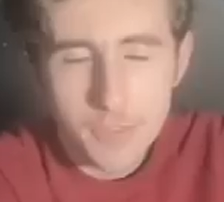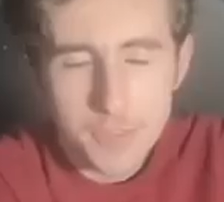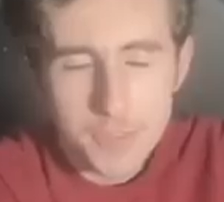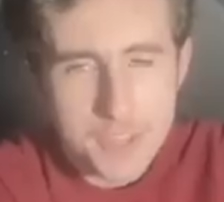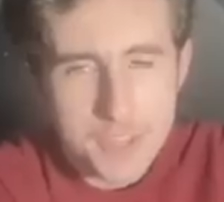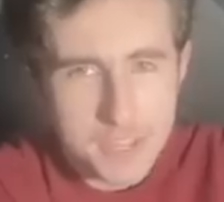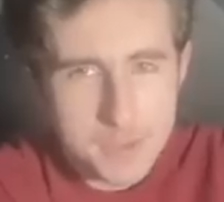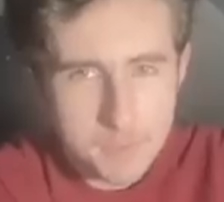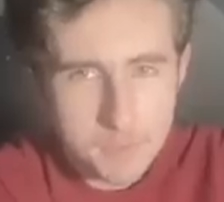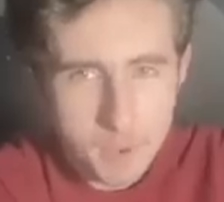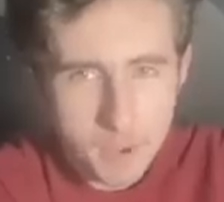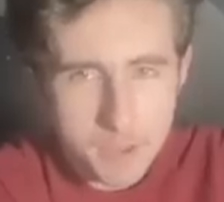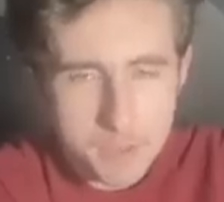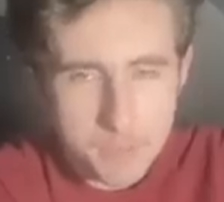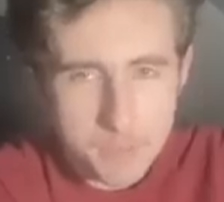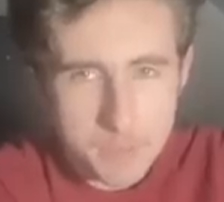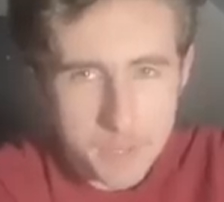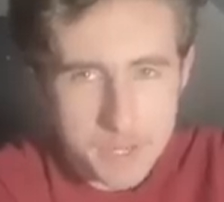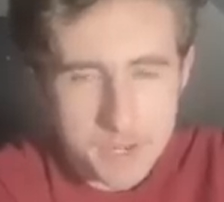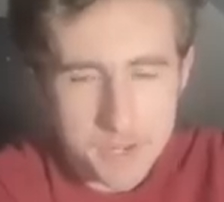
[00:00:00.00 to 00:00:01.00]
think it
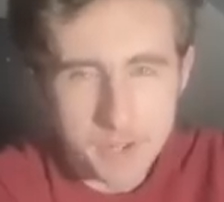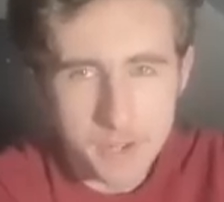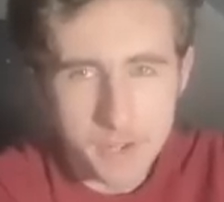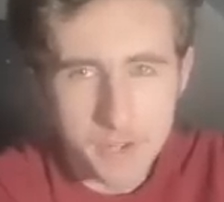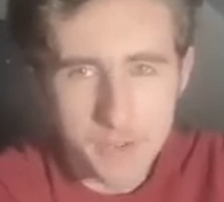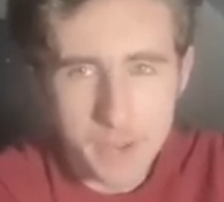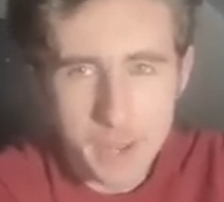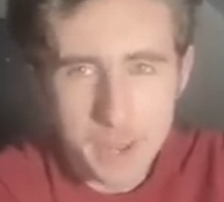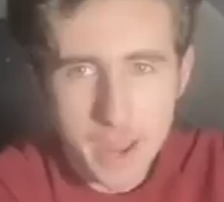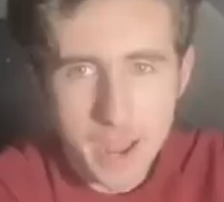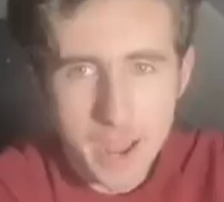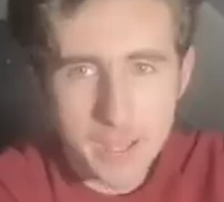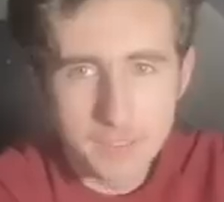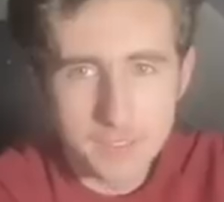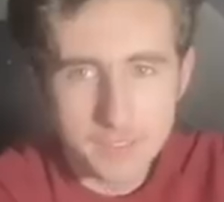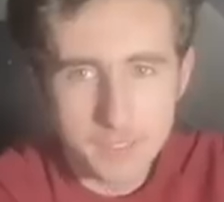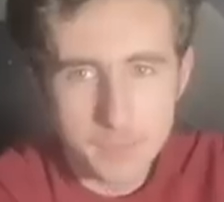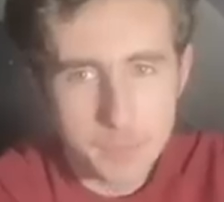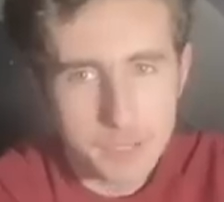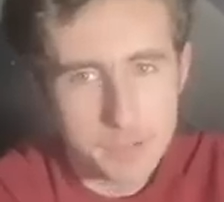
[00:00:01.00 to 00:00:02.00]
might be, you know. It
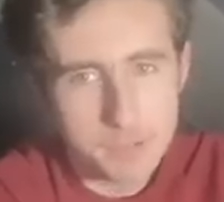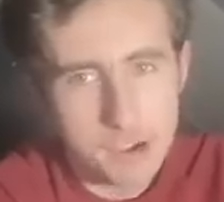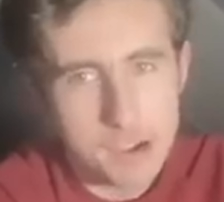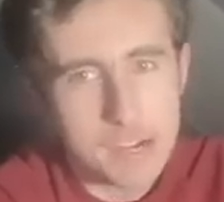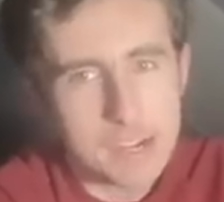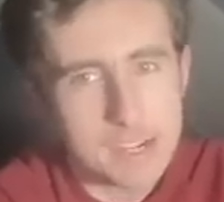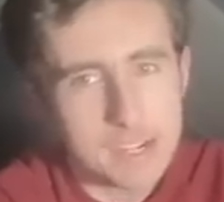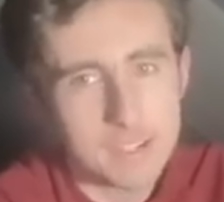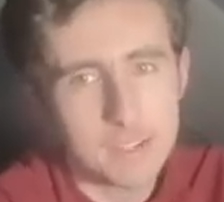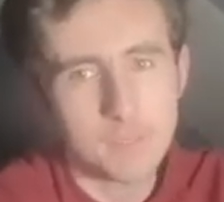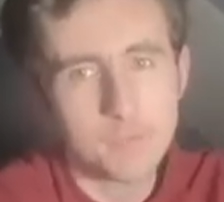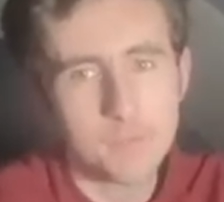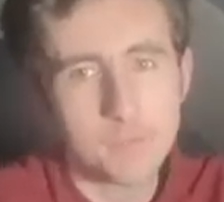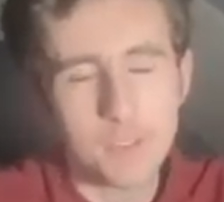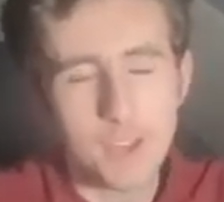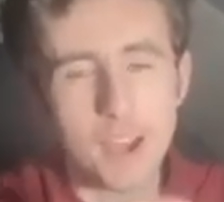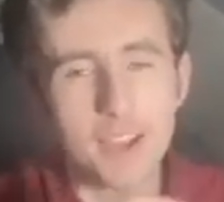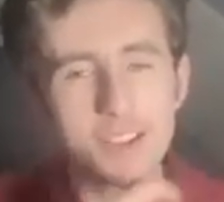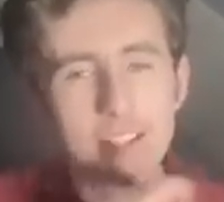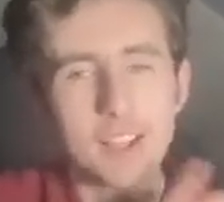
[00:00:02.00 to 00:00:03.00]
has to be, right?
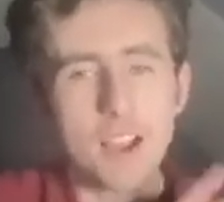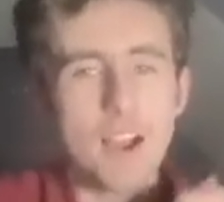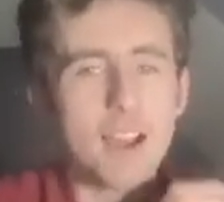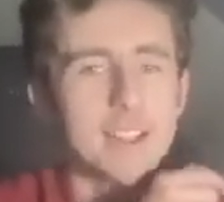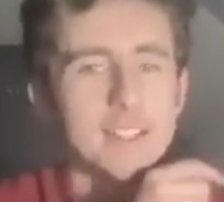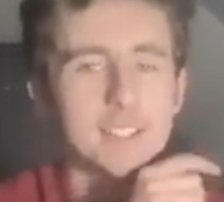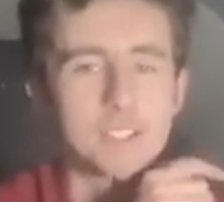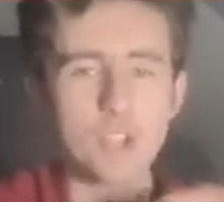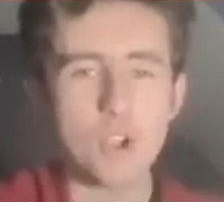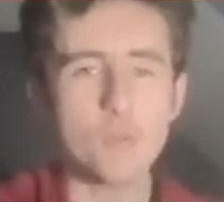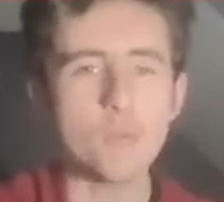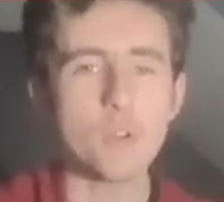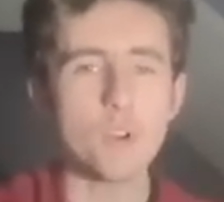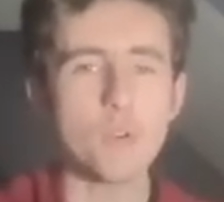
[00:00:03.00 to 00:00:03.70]
I, I don't